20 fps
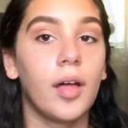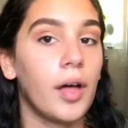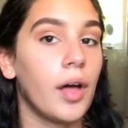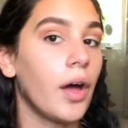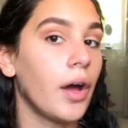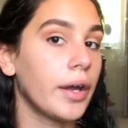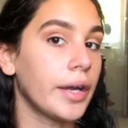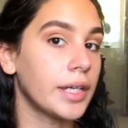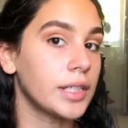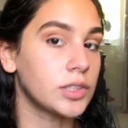
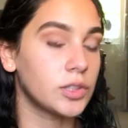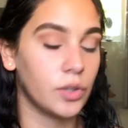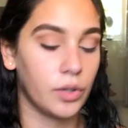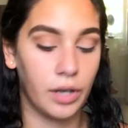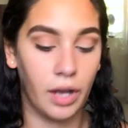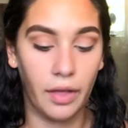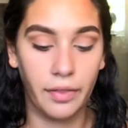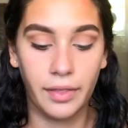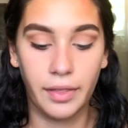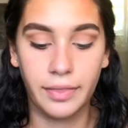Okay, so
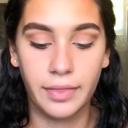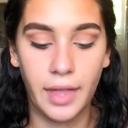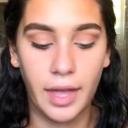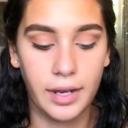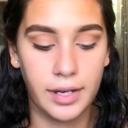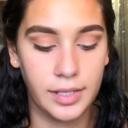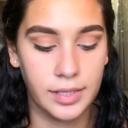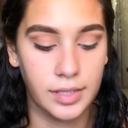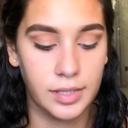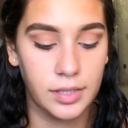now that
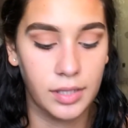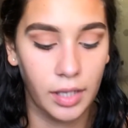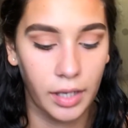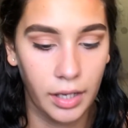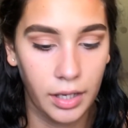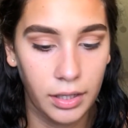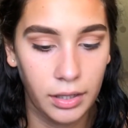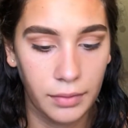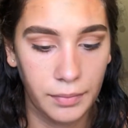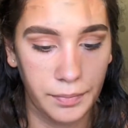that is
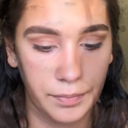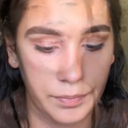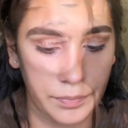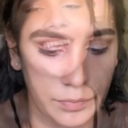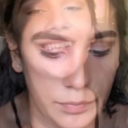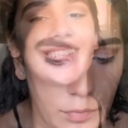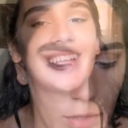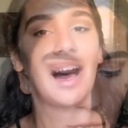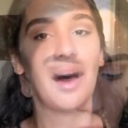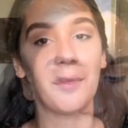done,
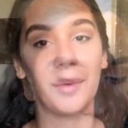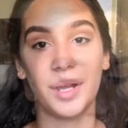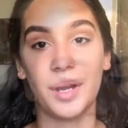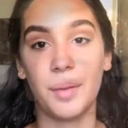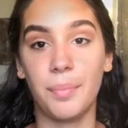I'm gonna